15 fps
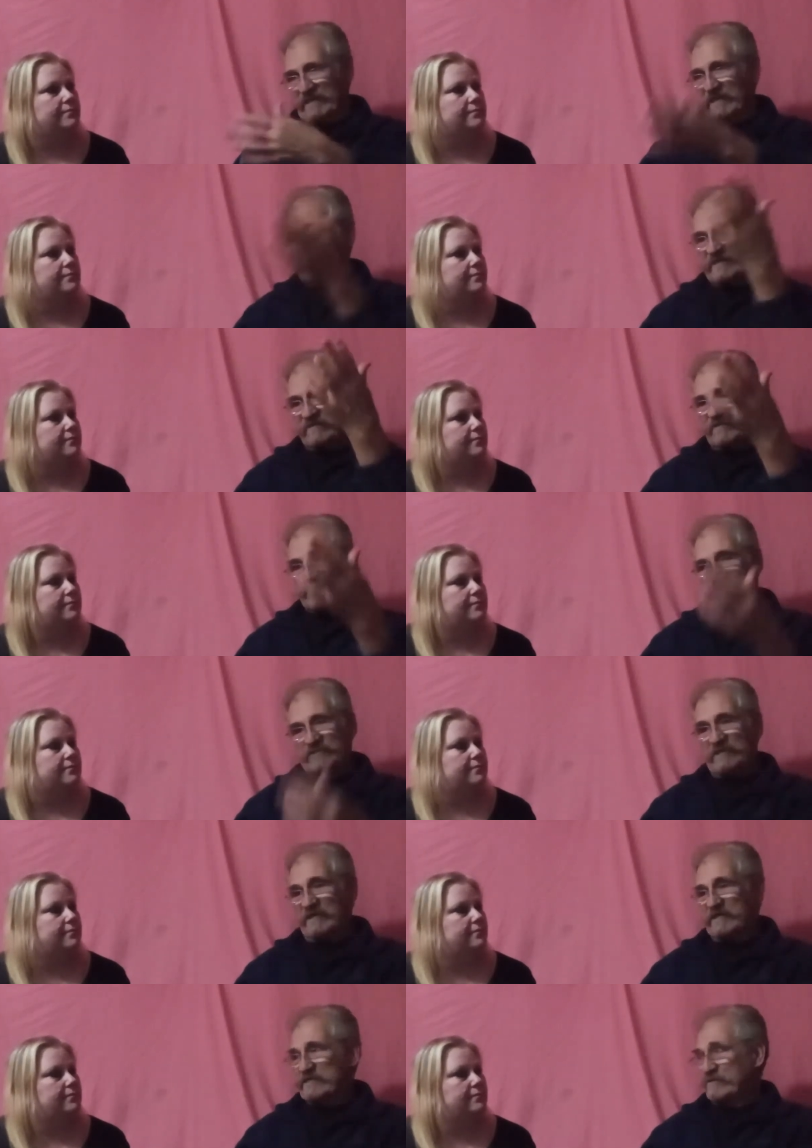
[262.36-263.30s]
Speaker 1: getting this
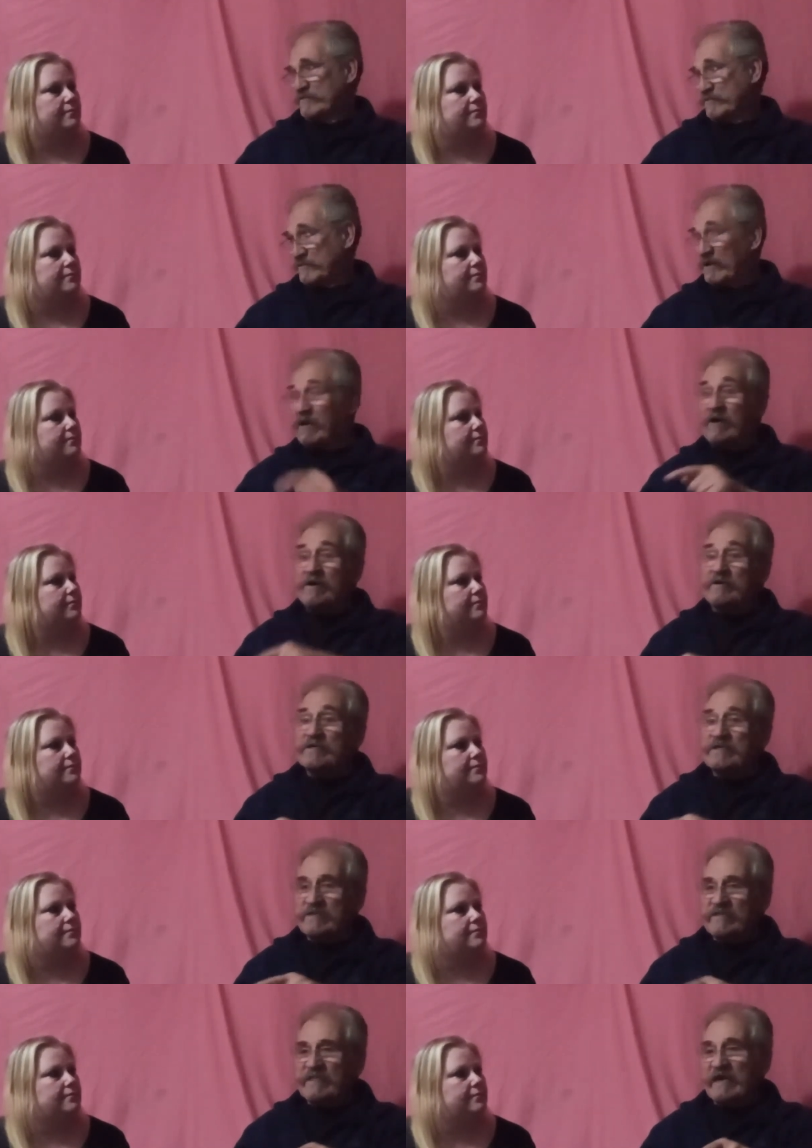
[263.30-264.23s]
stalking order, are
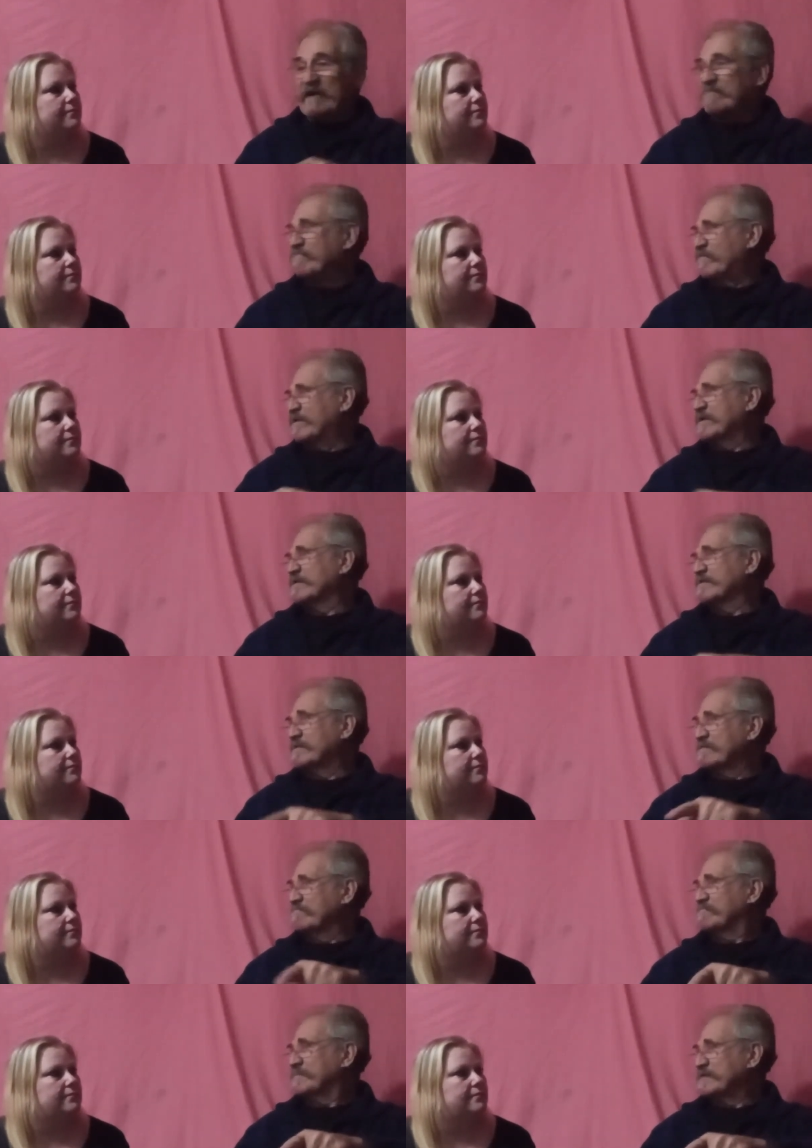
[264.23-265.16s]
in that
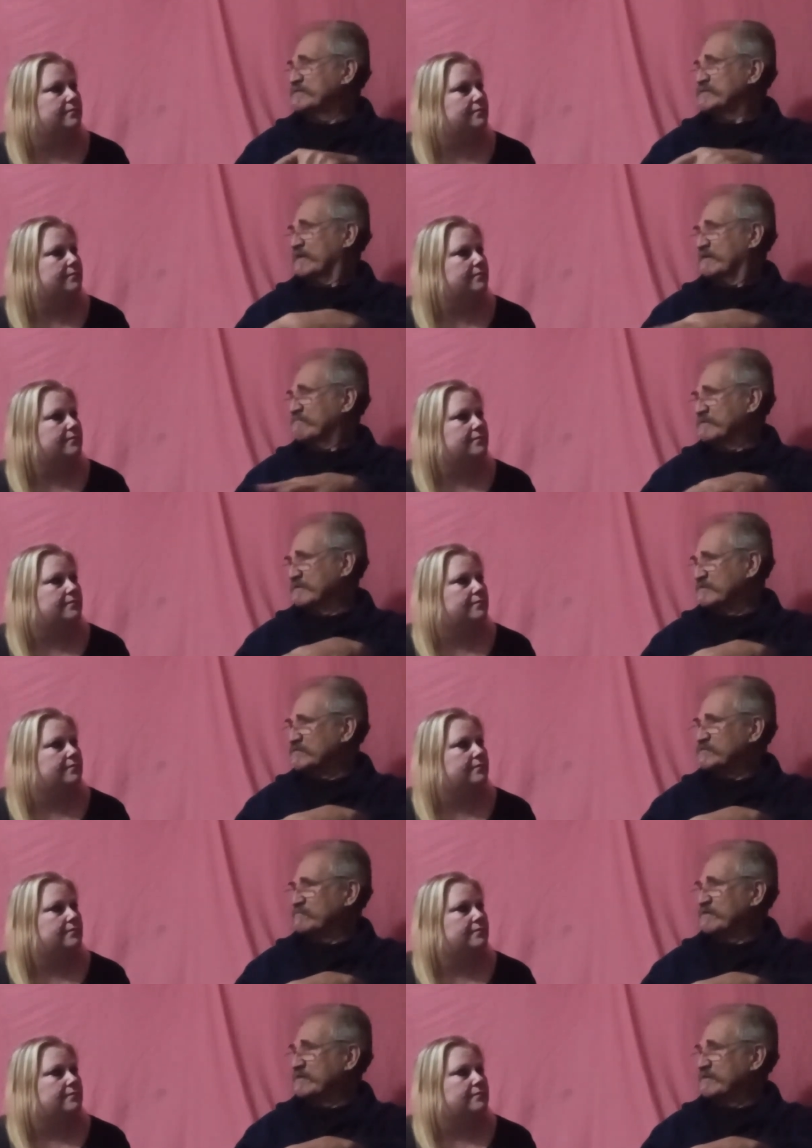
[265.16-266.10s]
file as
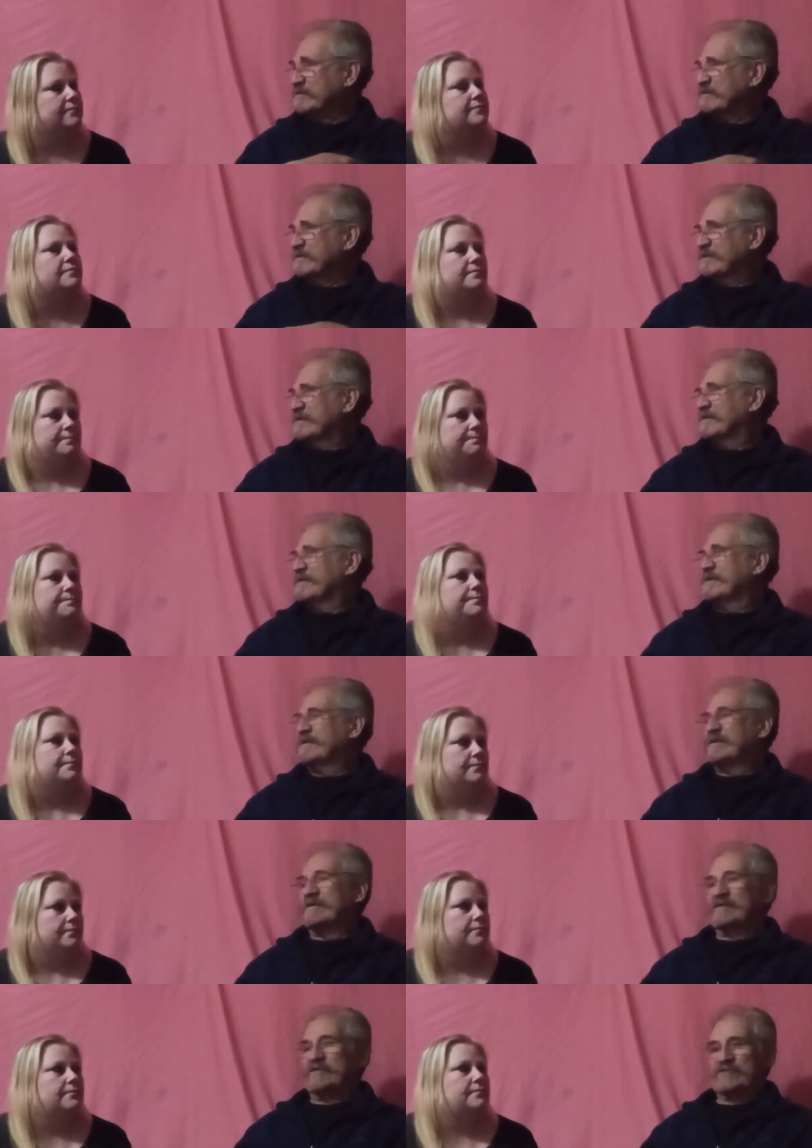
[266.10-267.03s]
evidence, right?
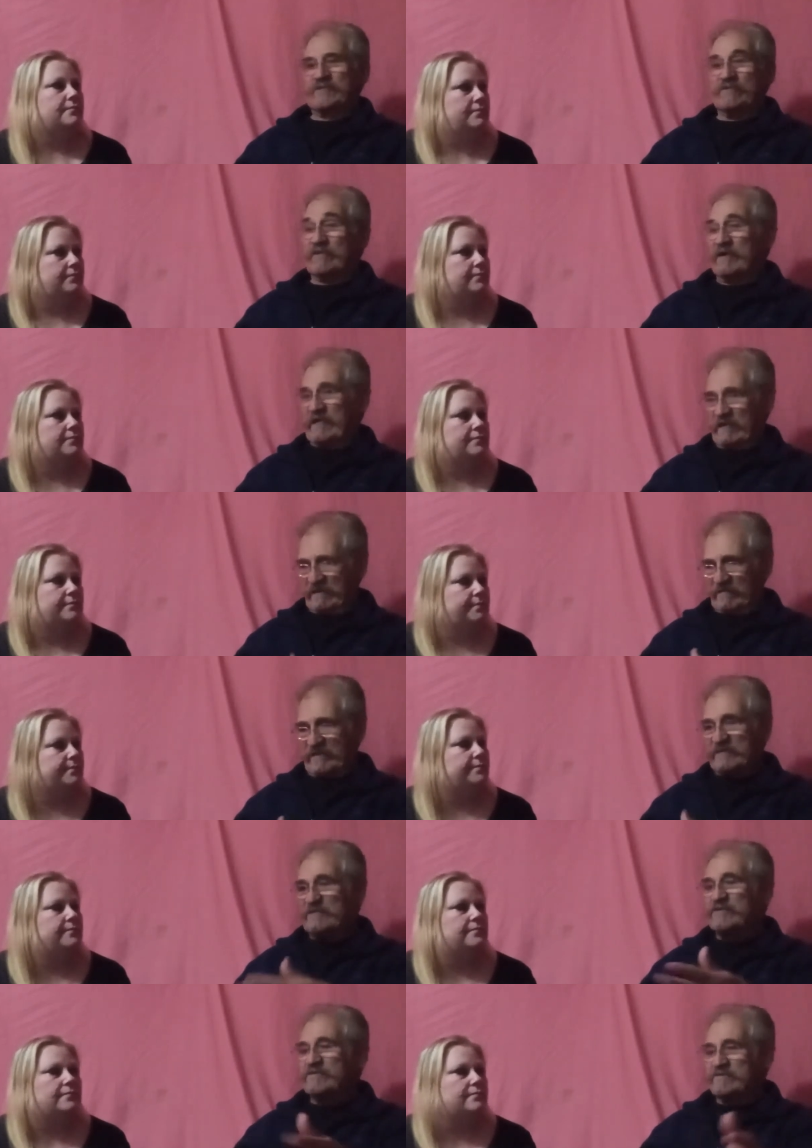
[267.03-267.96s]
So yeah,
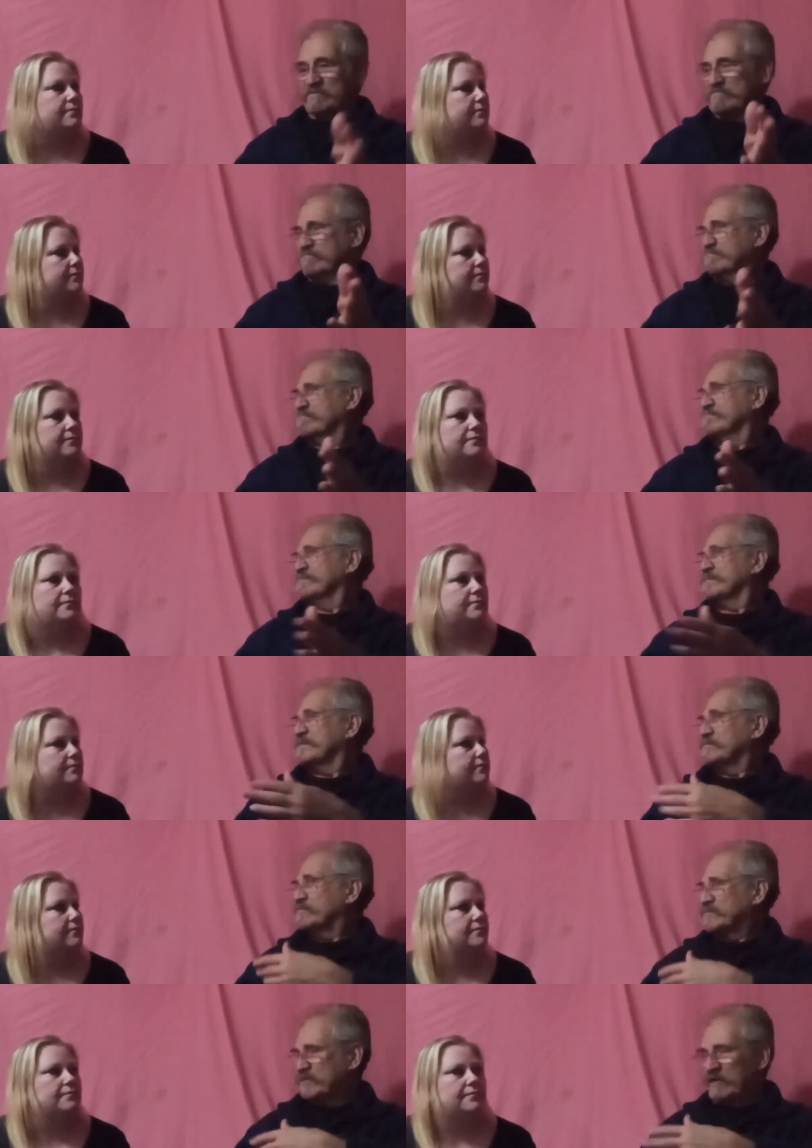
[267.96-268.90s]
they knew
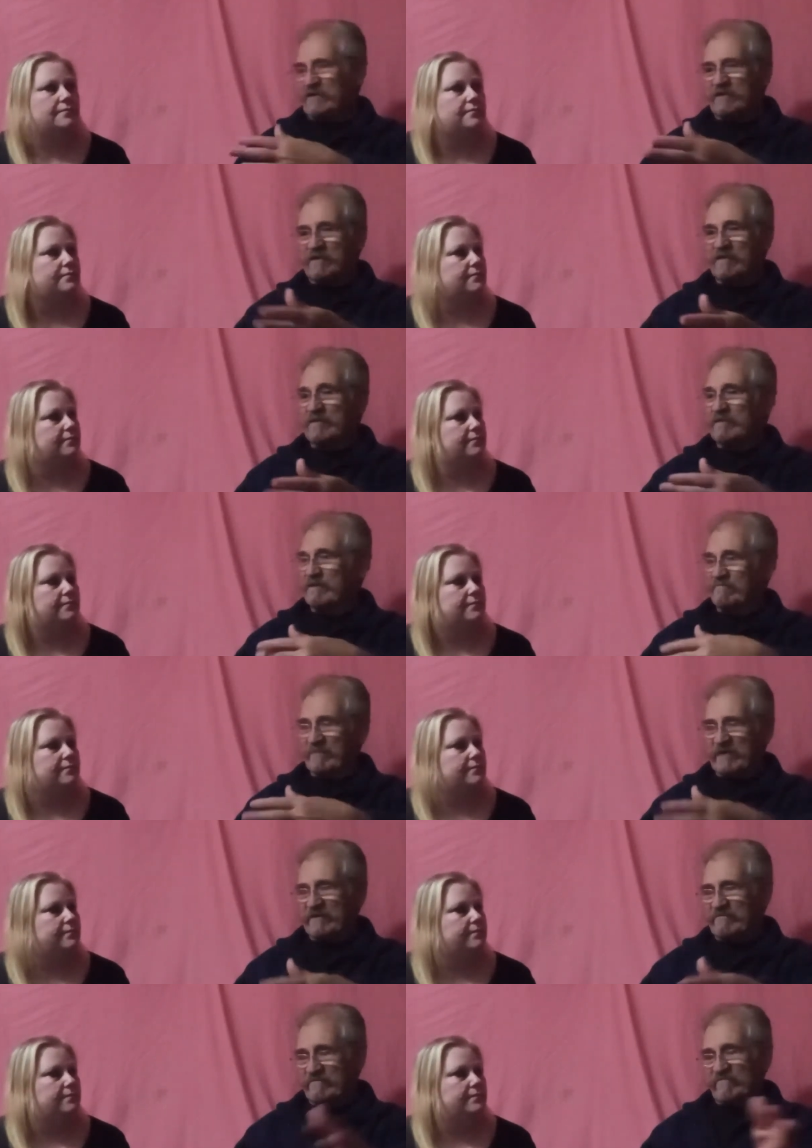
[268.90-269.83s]
it was all a
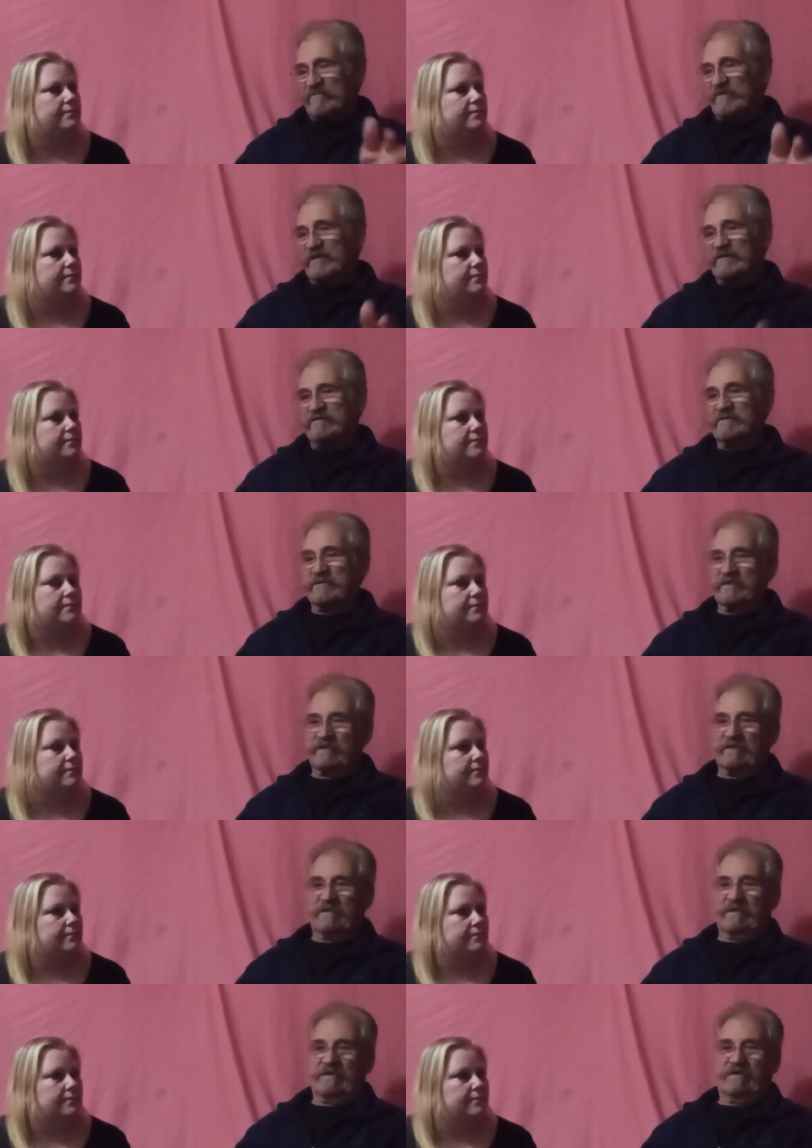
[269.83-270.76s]
matter of record.
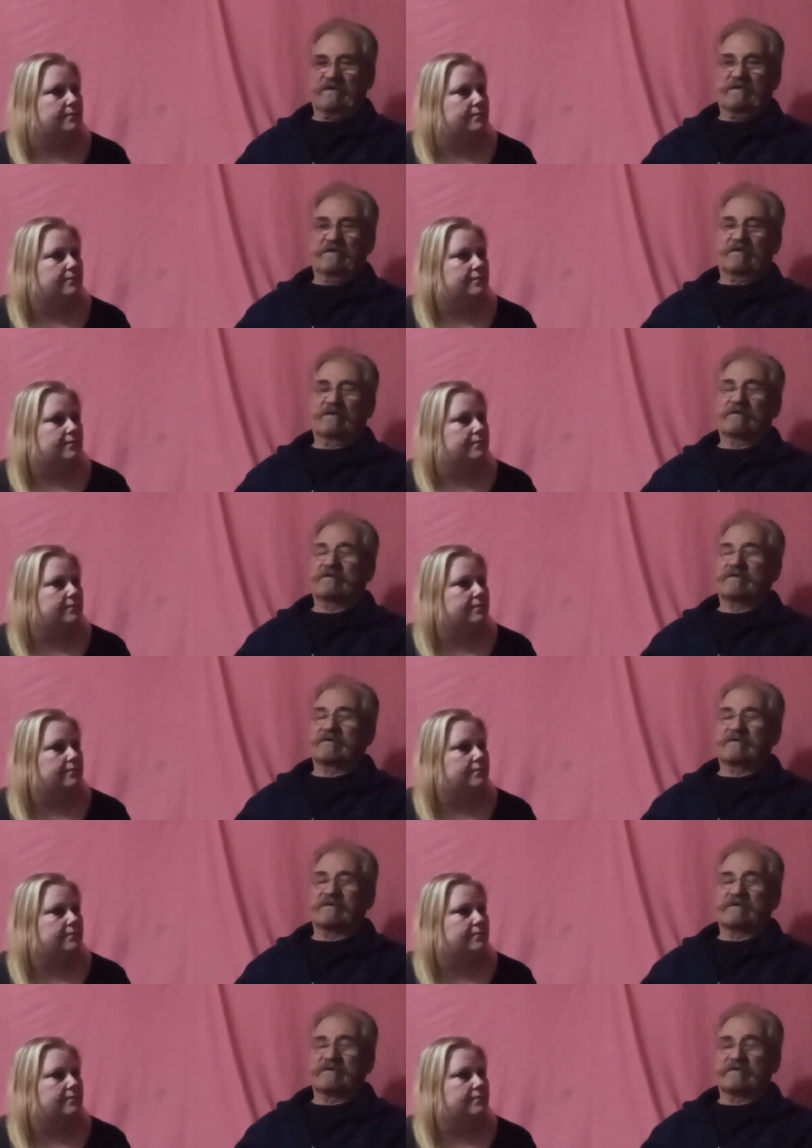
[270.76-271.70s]

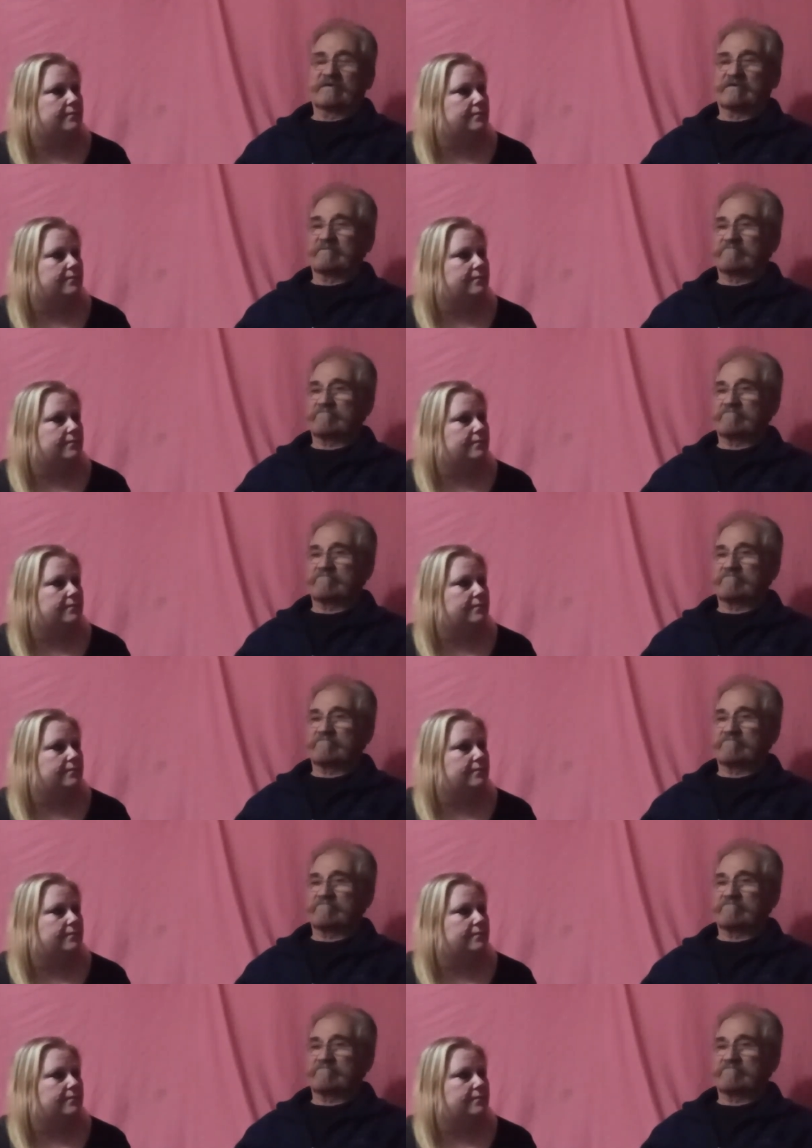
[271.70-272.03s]
And, uh,